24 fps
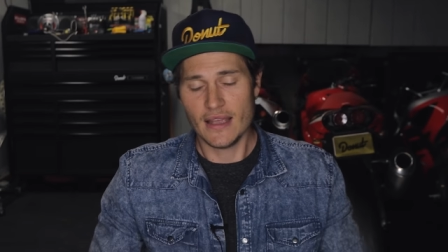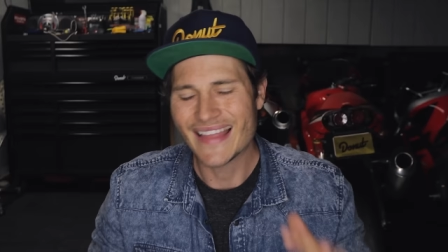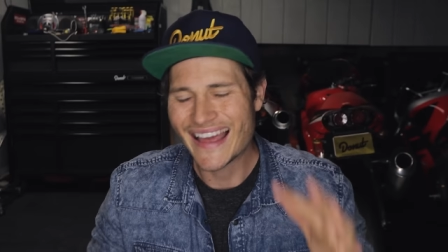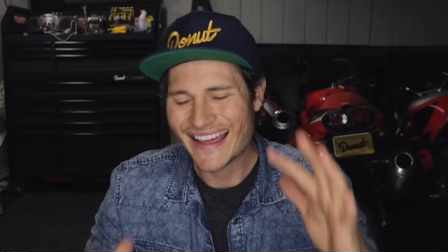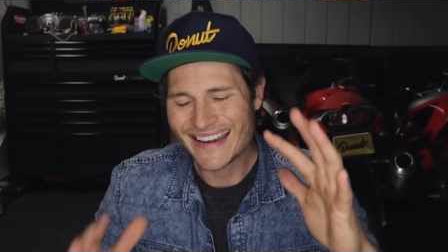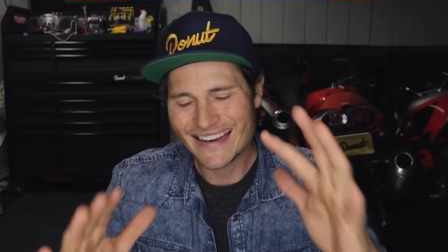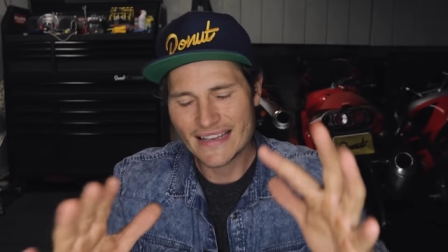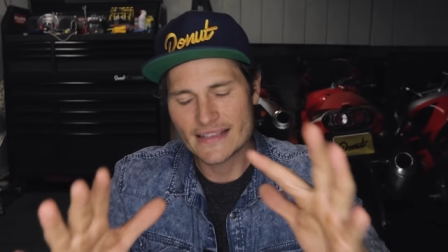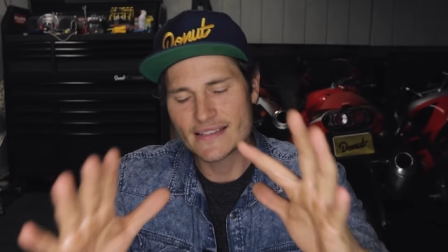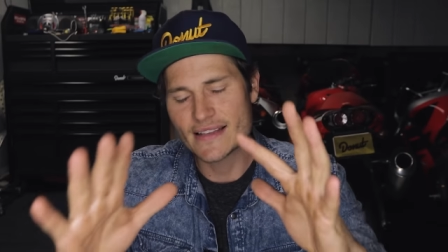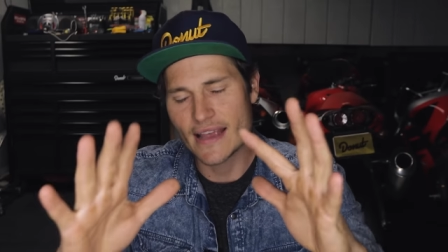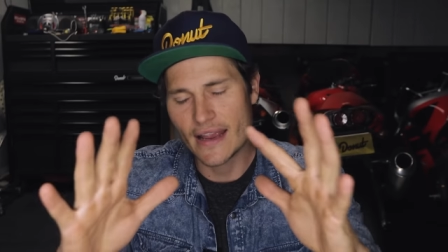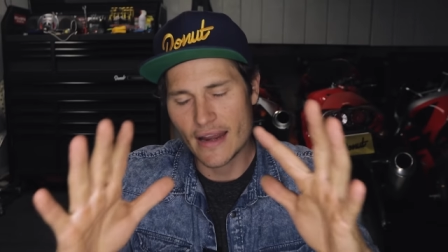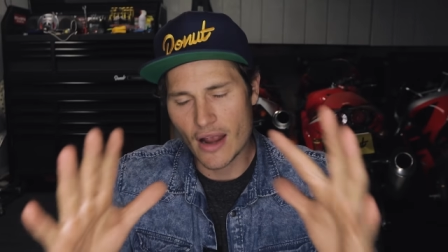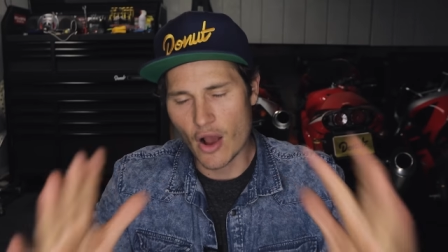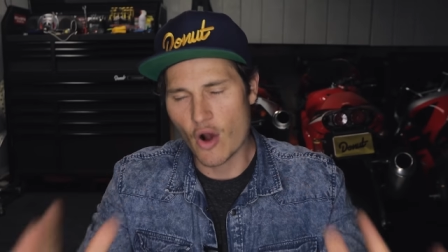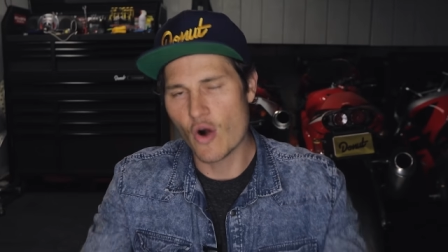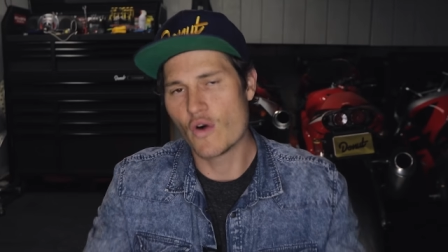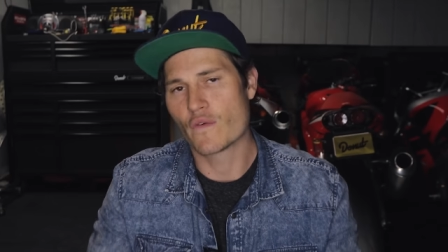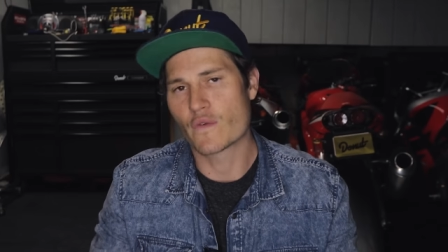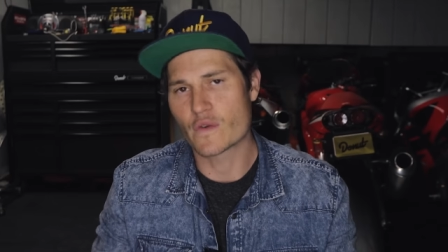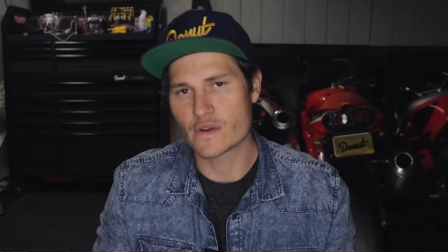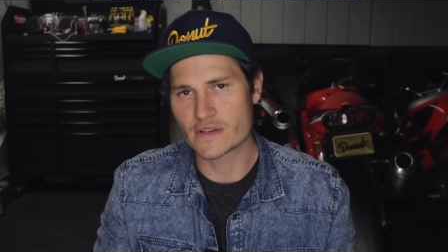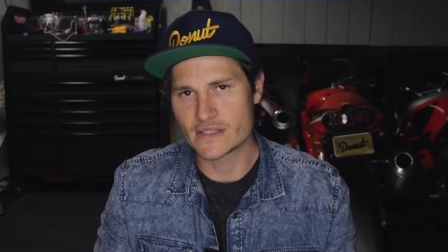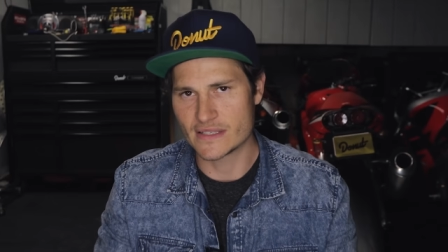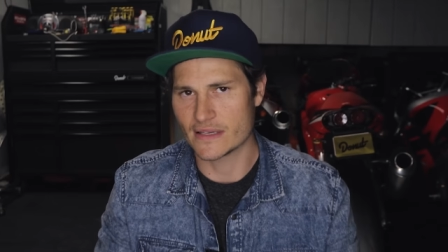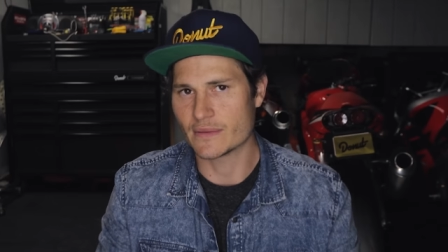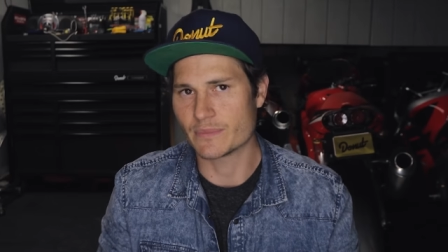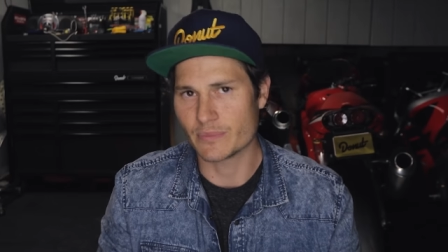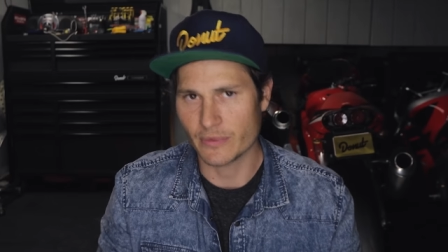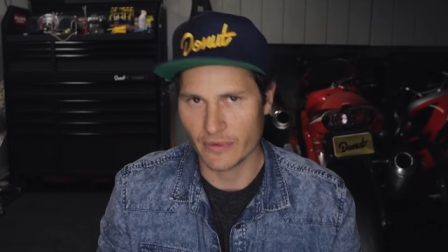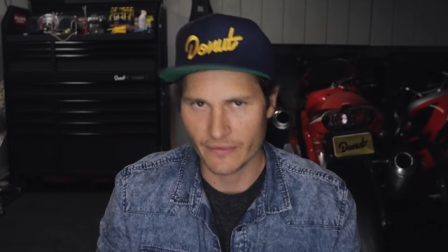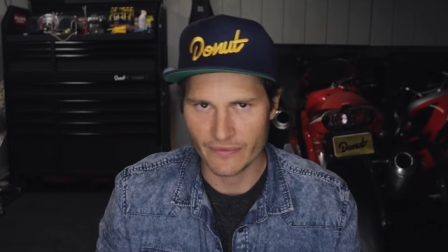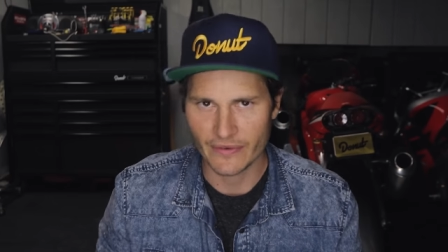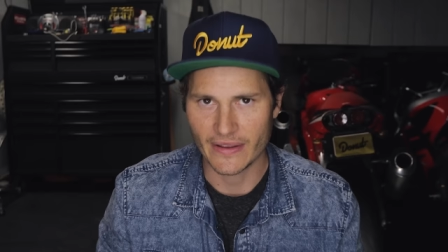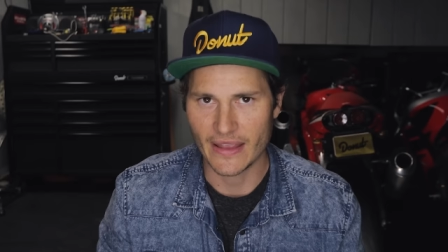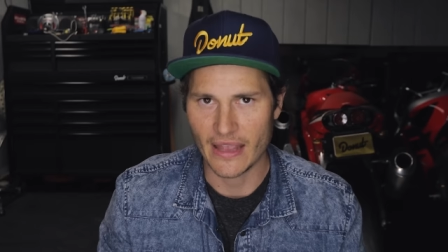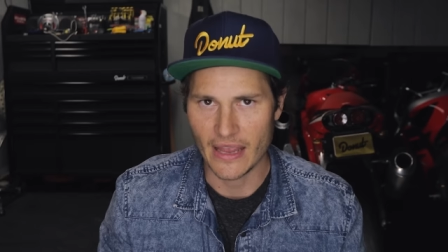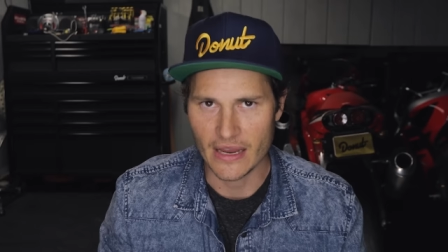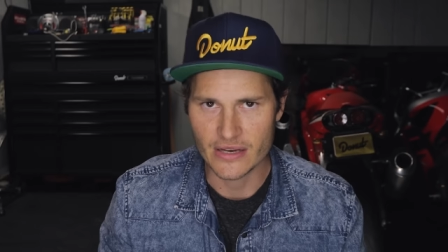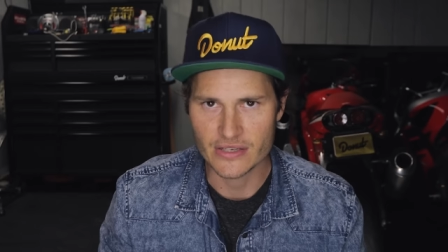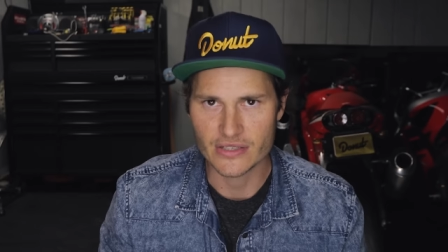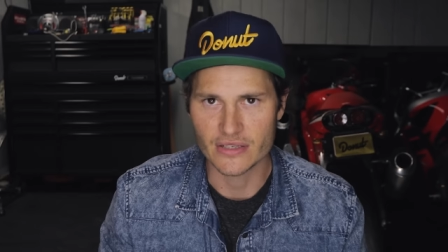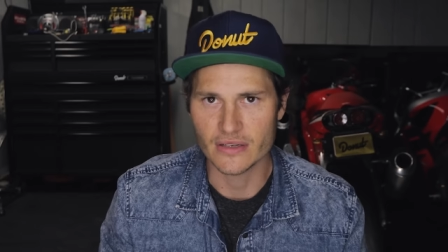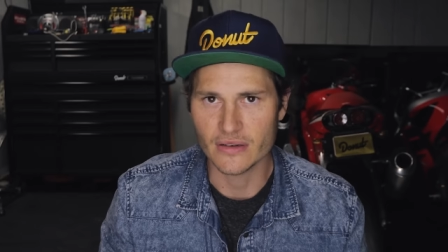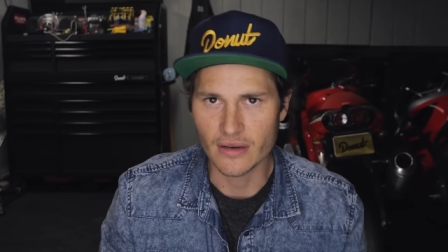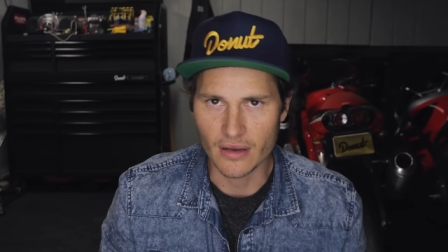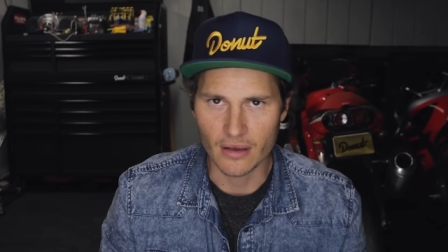That is a
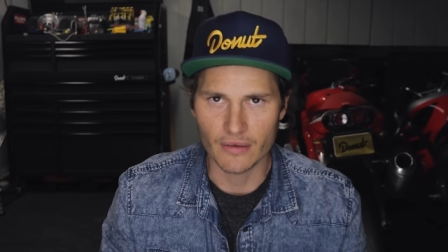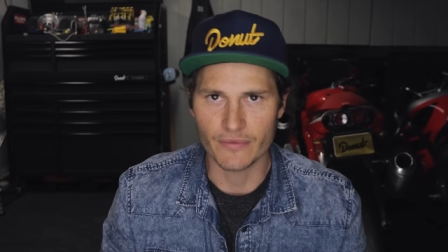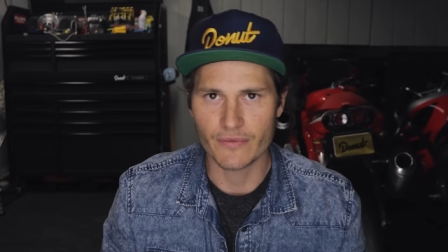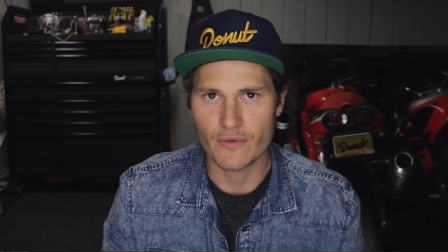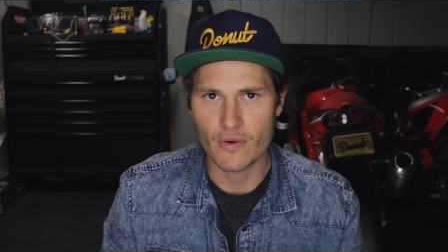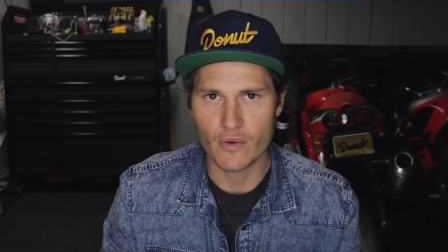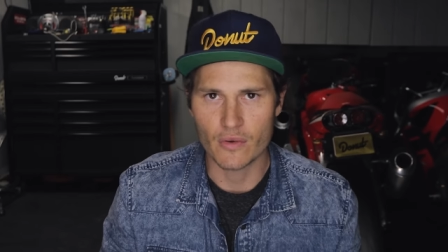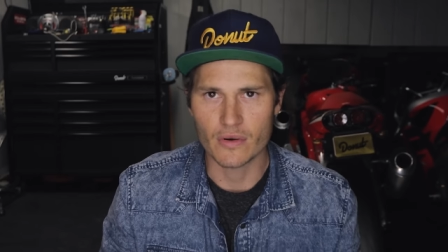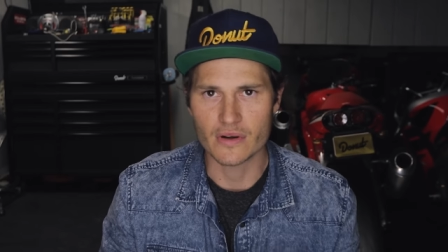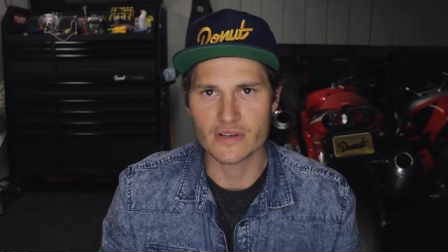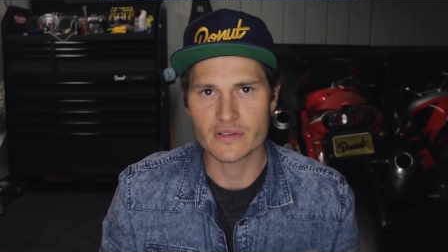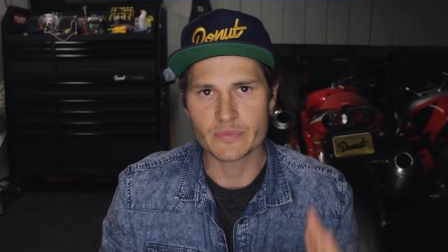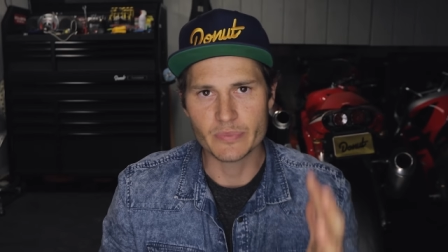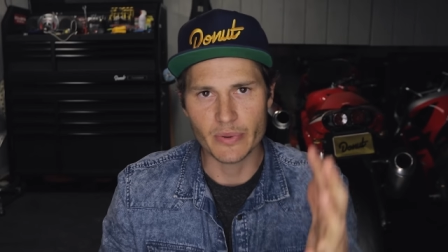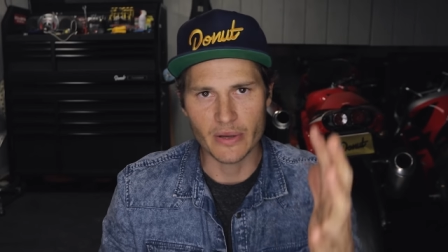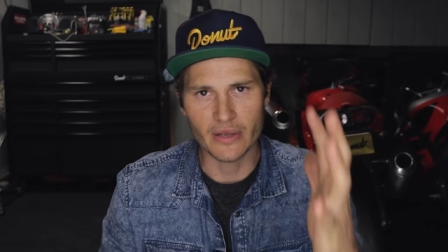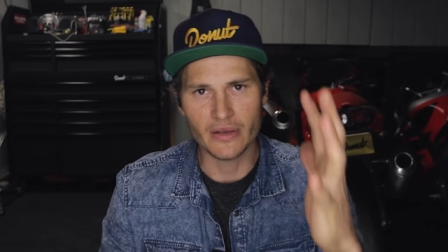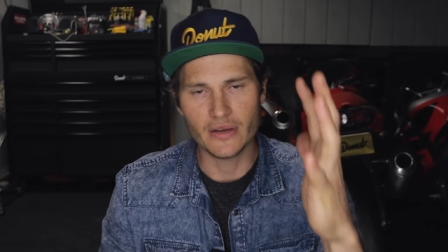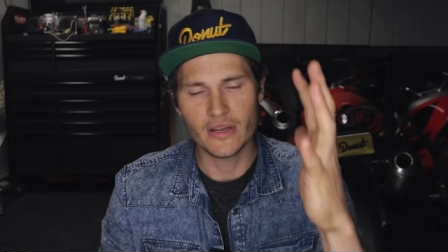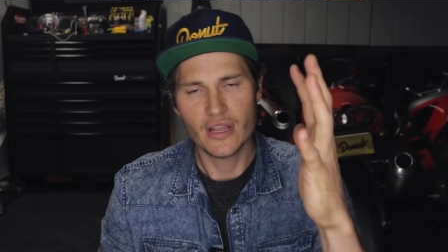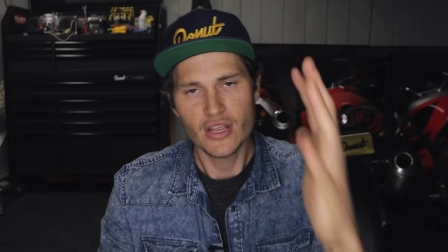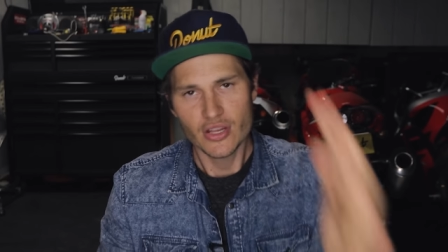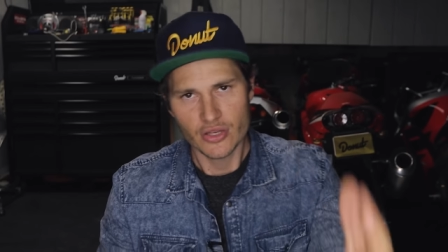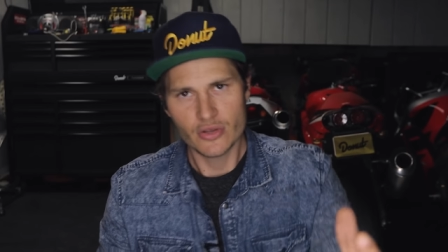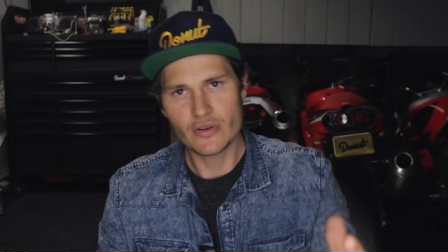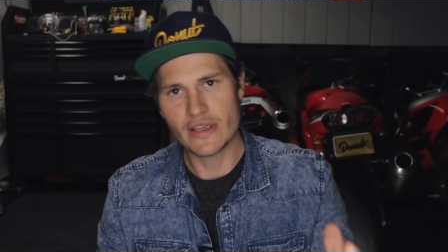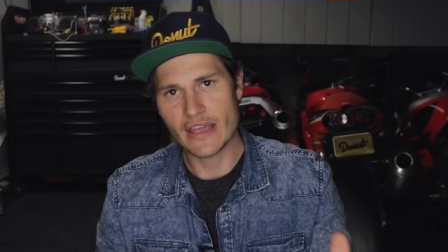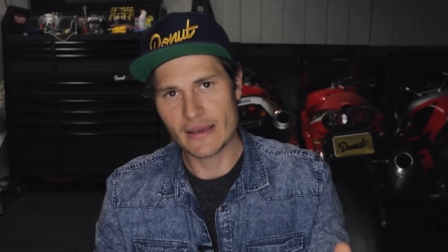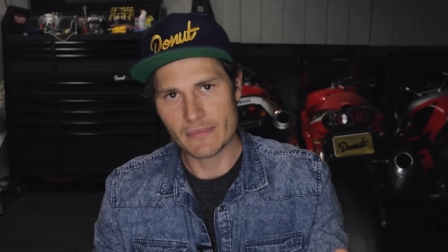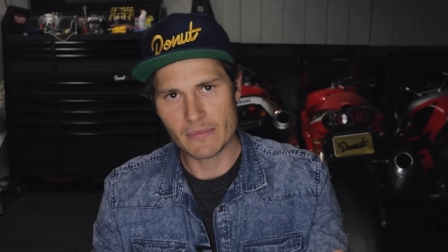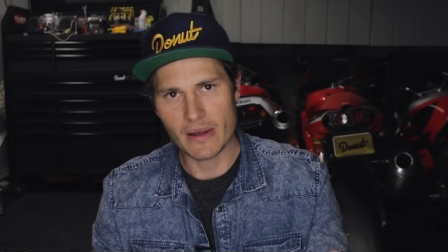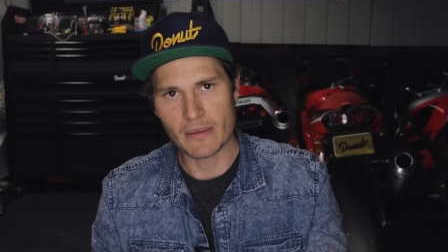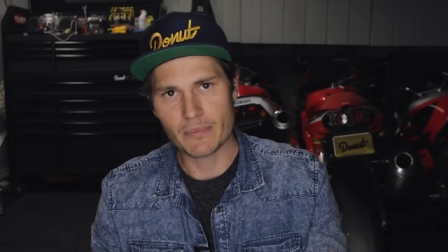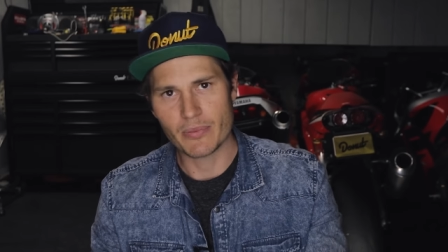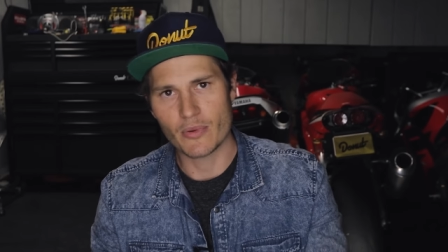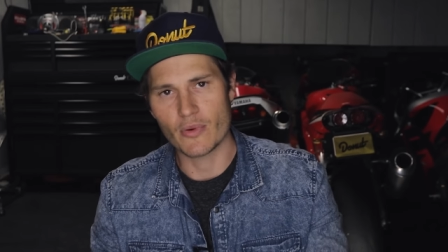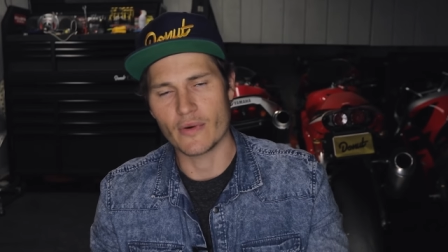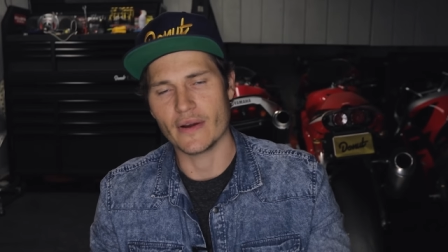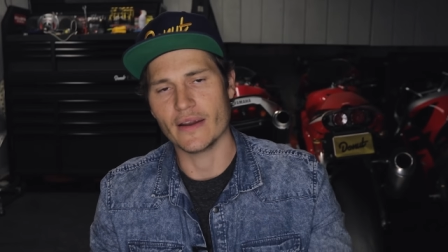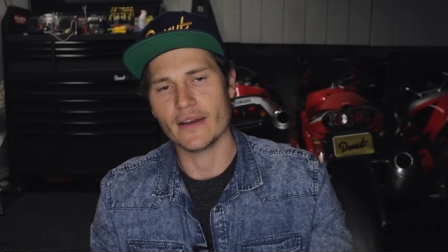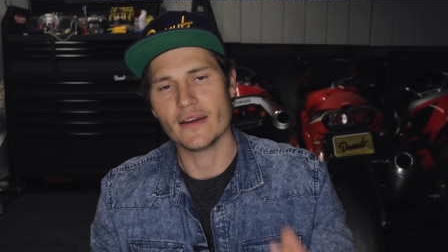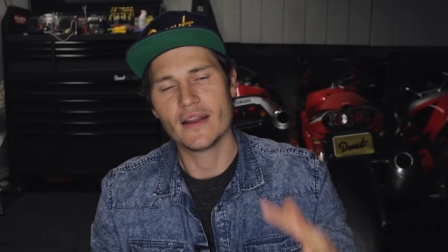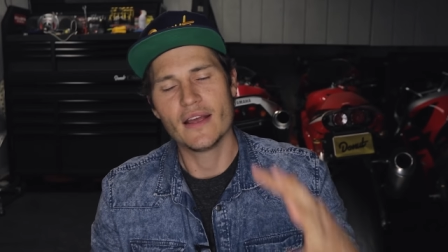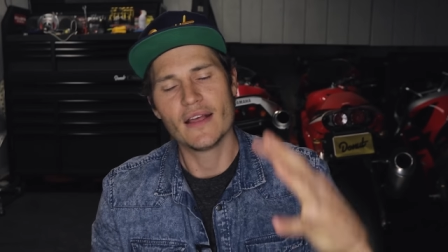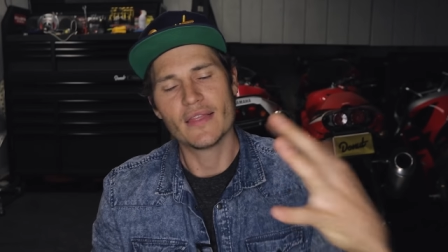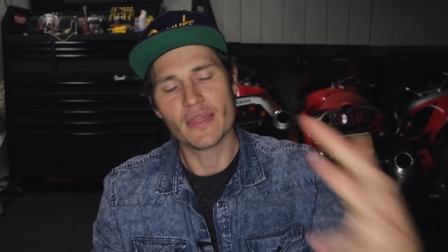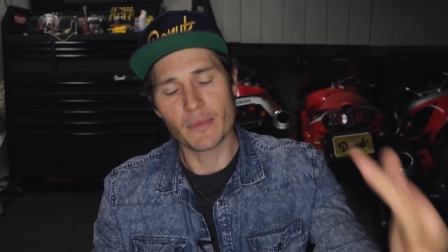oversimplification, of course, but you get my point.